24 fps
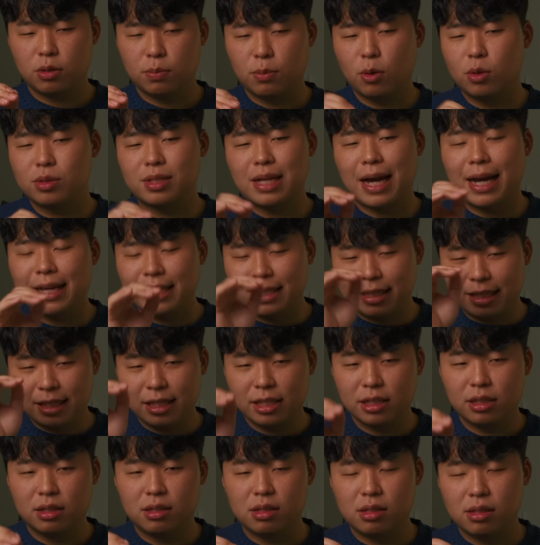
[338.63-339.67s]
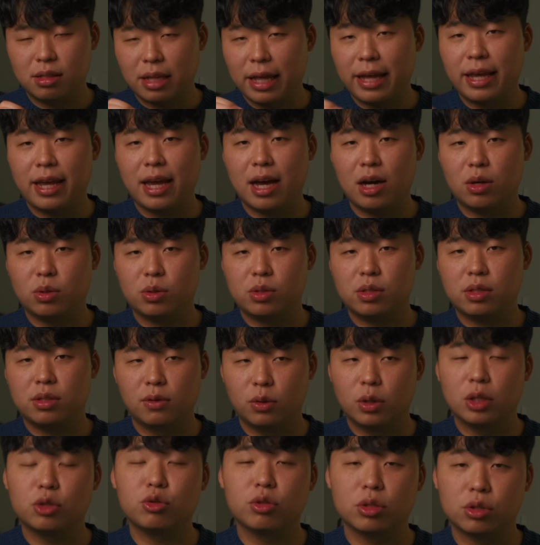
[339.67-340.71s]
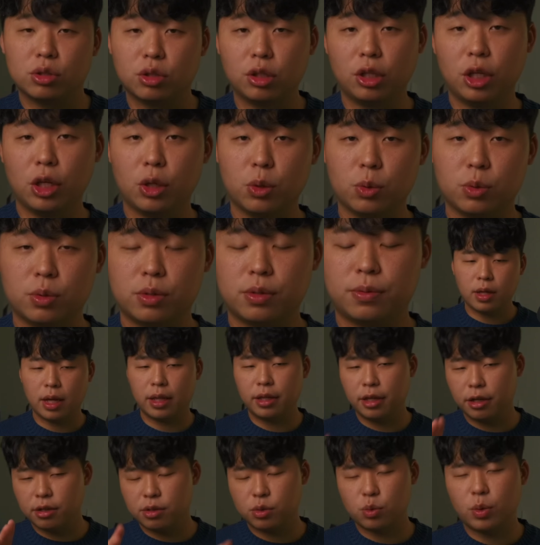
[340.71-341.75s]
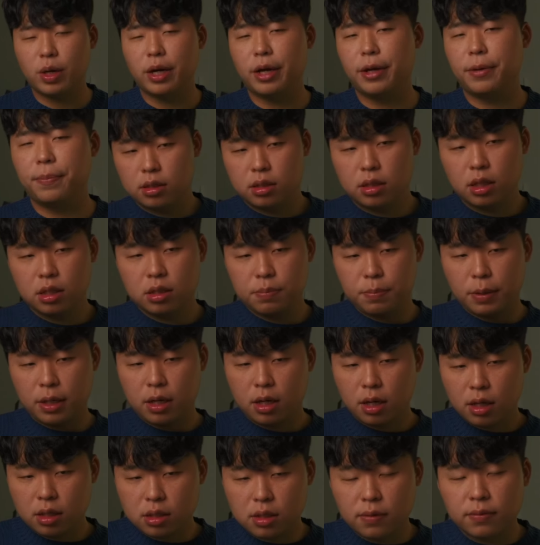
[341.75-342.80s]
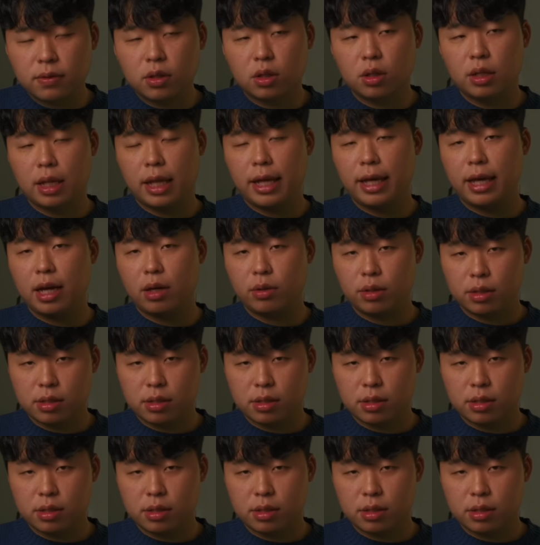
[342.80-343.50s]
most ideal layout for restaurants to use, and here's why. Just because of the layout